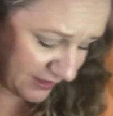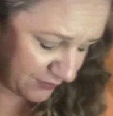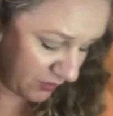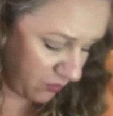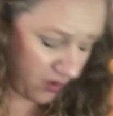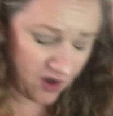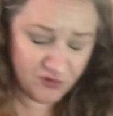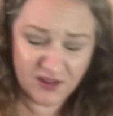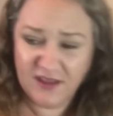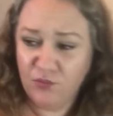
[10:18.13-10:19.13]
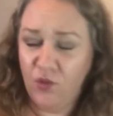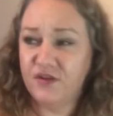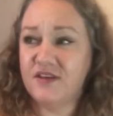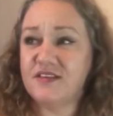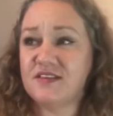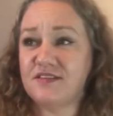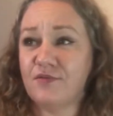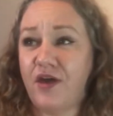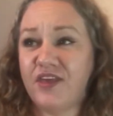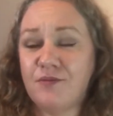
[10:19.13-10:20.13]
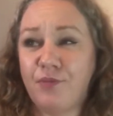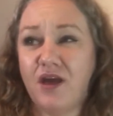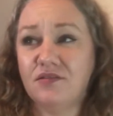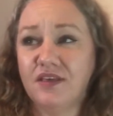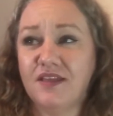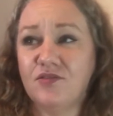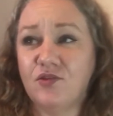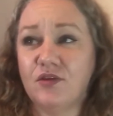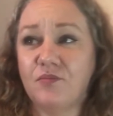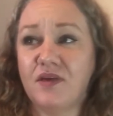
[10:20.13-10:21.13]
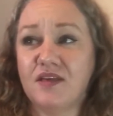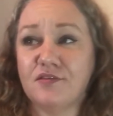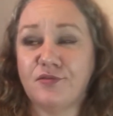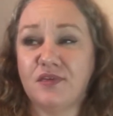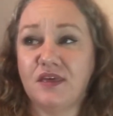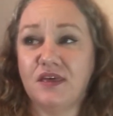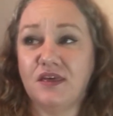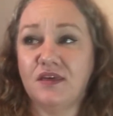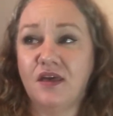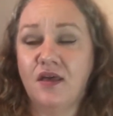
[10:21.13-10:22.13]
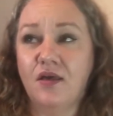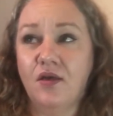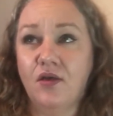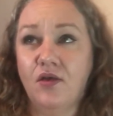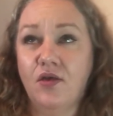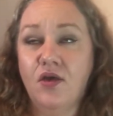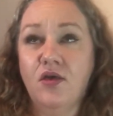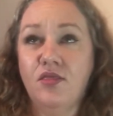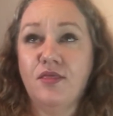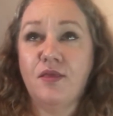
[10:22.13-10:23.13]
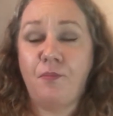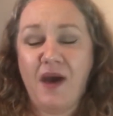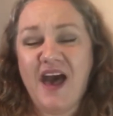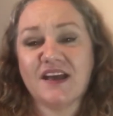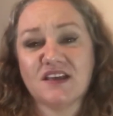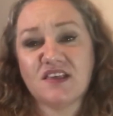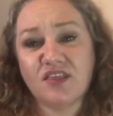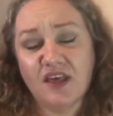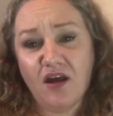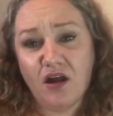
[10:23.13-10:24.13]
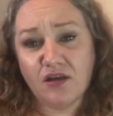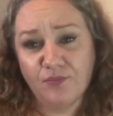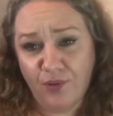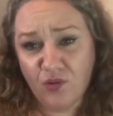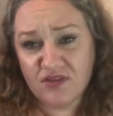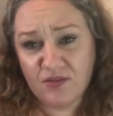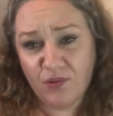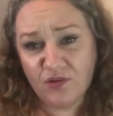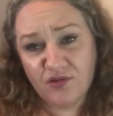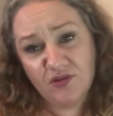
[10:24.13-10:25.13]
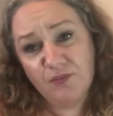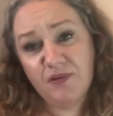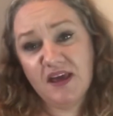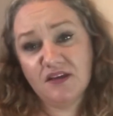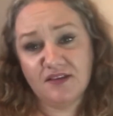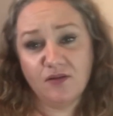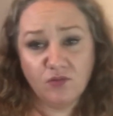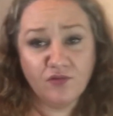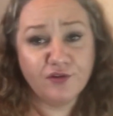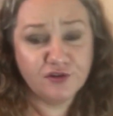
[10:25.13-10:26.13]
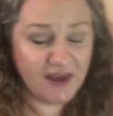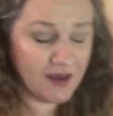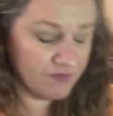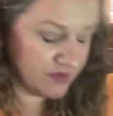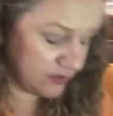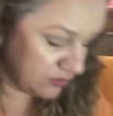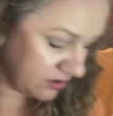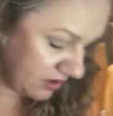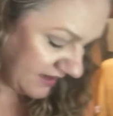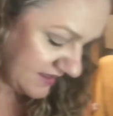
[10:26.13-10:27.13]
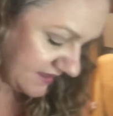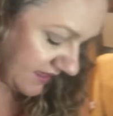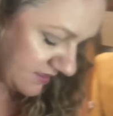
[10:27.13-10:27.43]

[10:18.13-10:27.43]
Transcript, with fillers: but what I really want is, I think Poundland do them, is the bags that are compostable, so they break down over time. So I need to get to